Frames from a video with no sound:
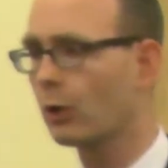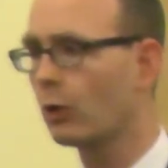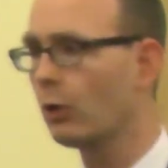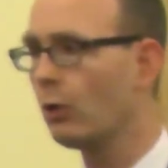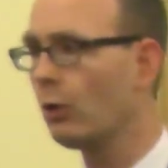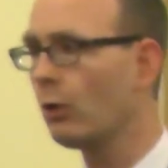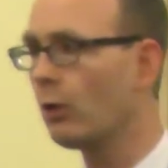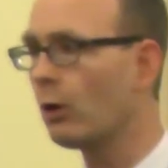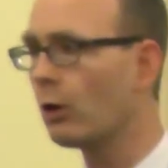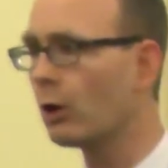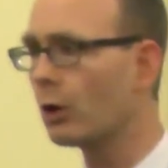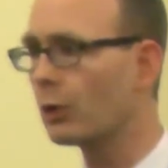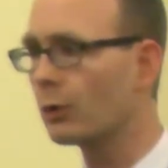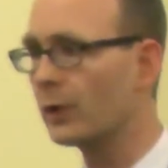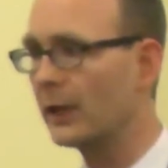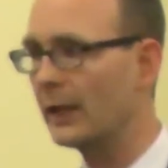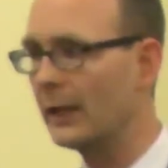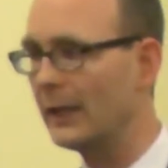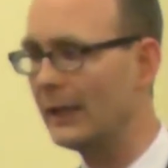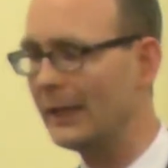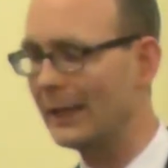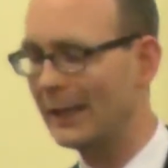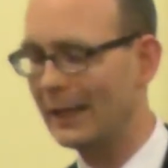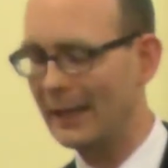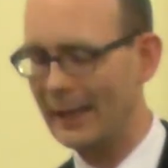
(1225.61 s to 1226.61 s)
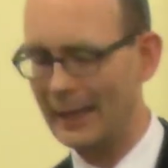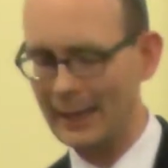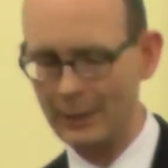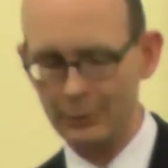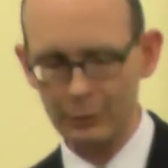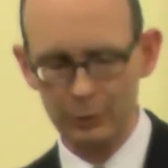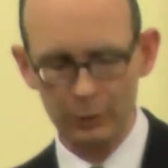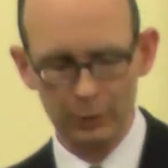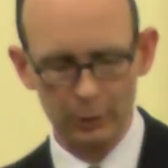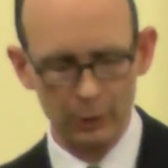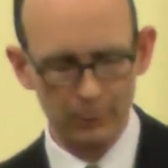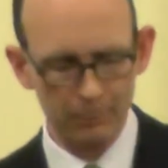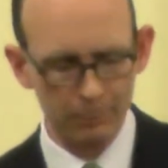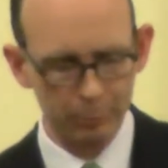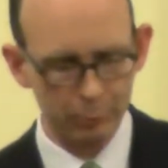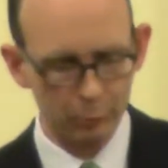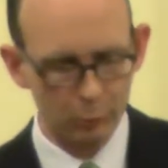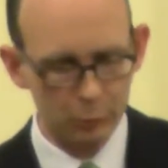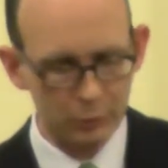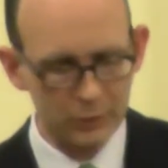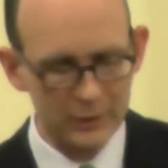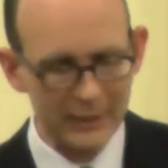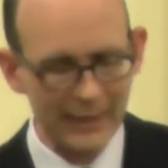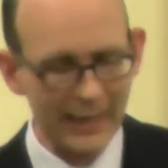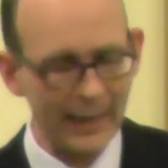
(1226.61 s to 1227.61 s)
glory and her
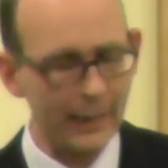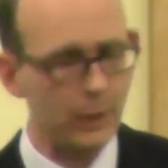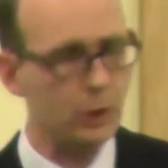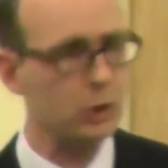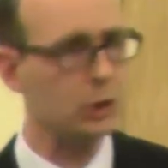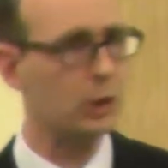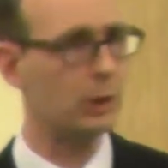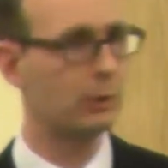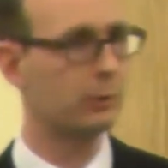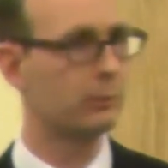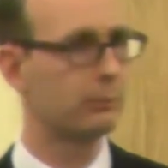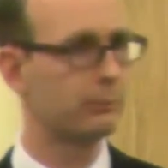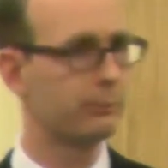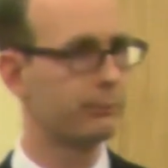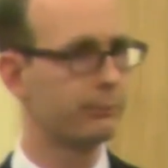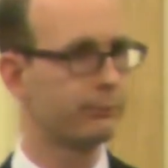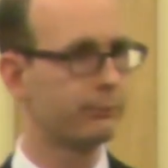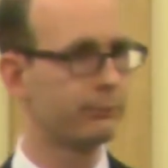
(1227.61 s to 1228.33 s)
protection.